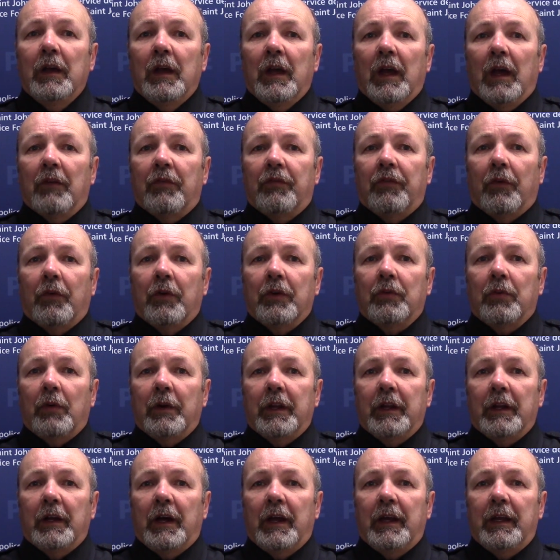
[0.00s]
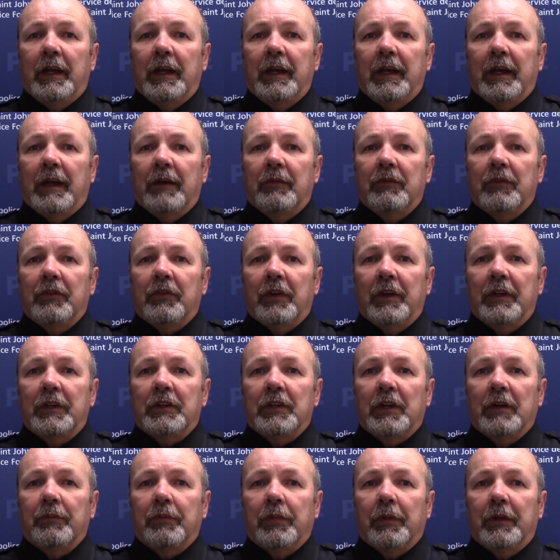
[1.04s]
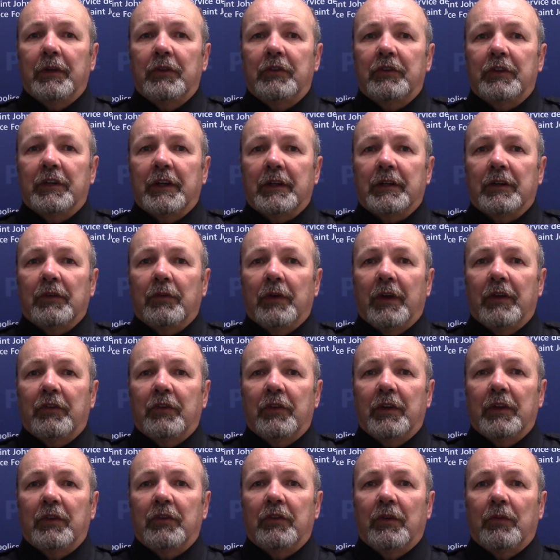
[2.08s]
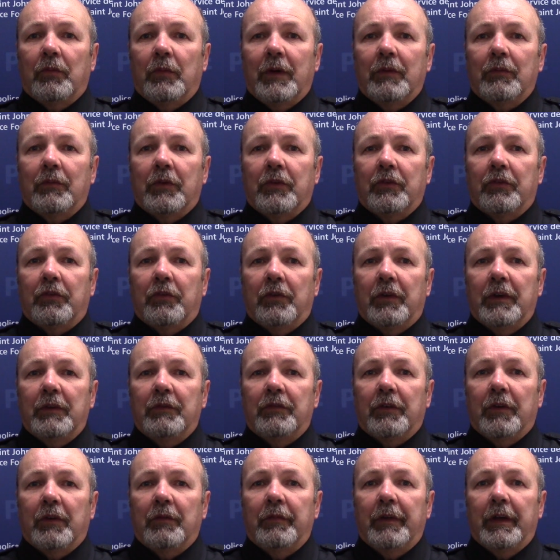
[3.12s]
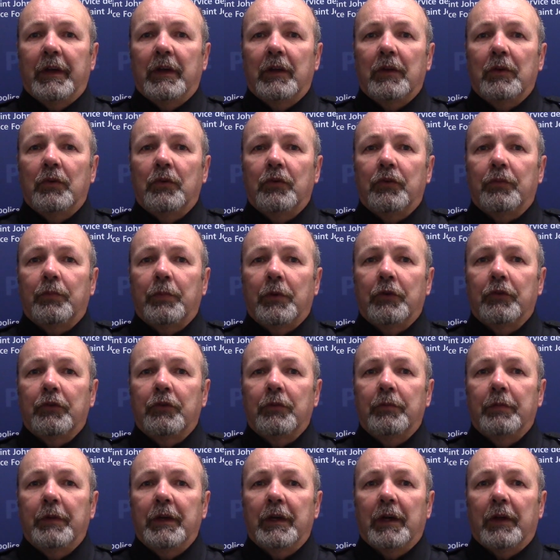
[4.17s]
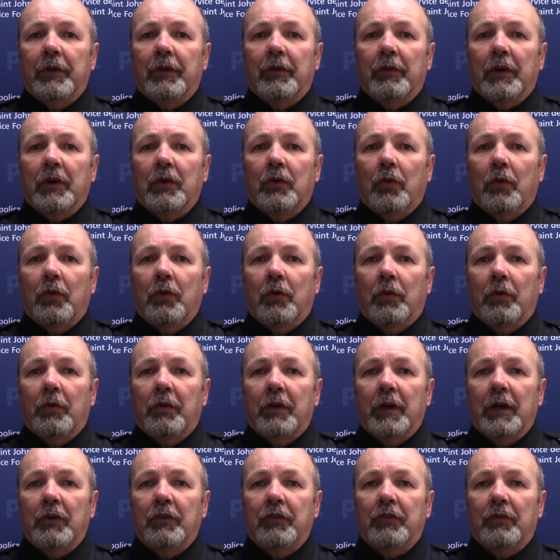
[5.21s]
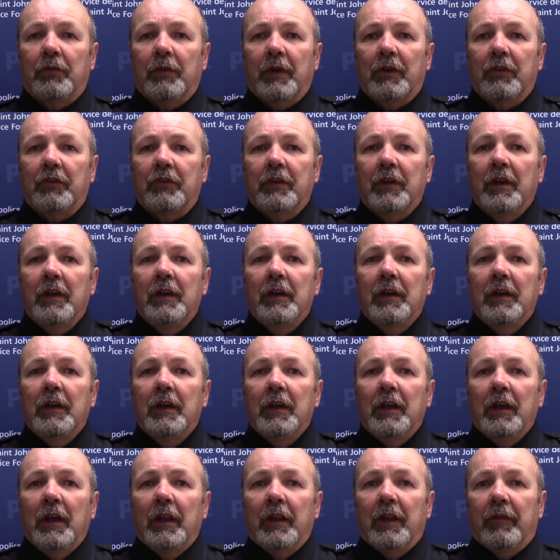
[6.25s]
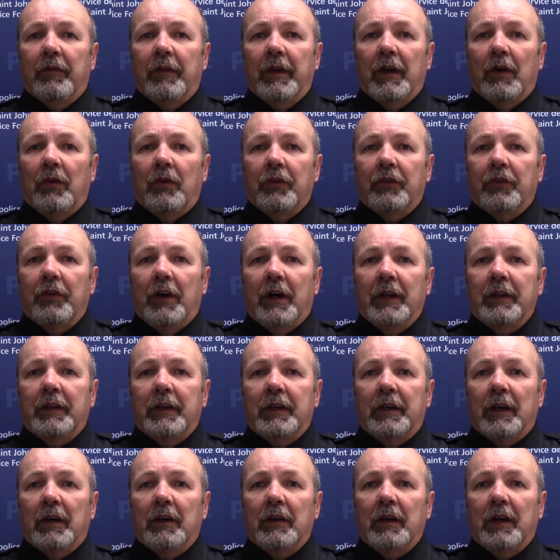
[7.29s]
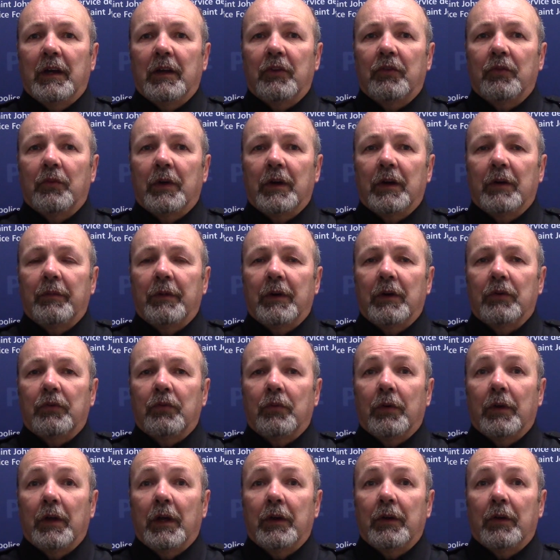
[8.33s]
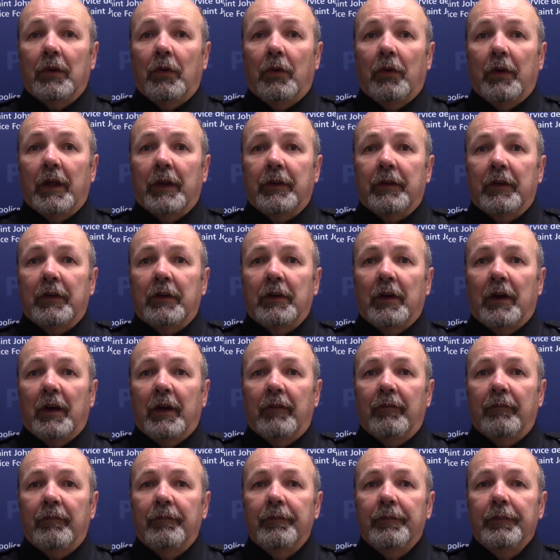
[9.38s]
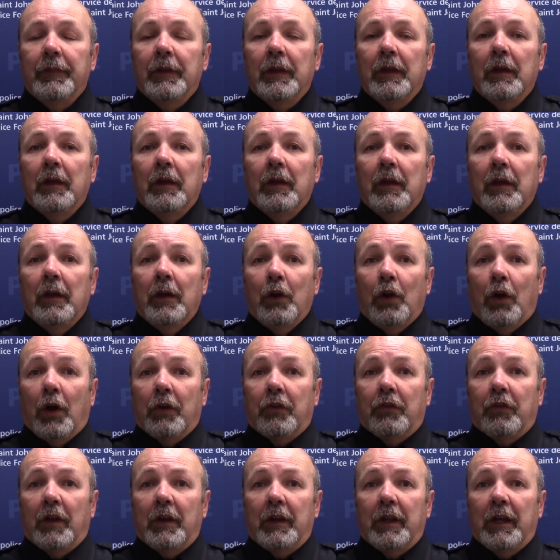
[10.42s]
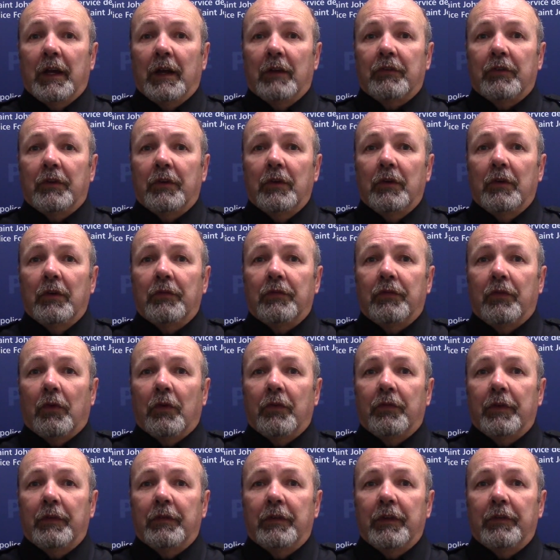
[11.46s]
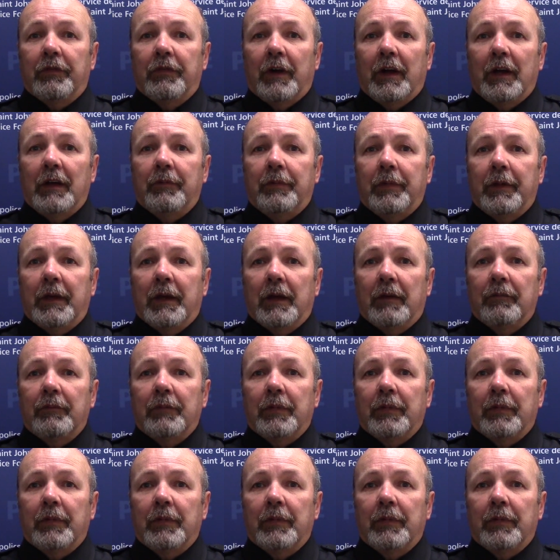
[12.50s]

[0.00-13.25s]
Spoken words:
At 4:29 a.m., St. John Police checked a residence on Wentworth Street for a male who was supposed to be under a court-ordered house arrest. The male was not there and his whereabouts were not known at the time. On Sunday afternoon at 4:55 p.m.,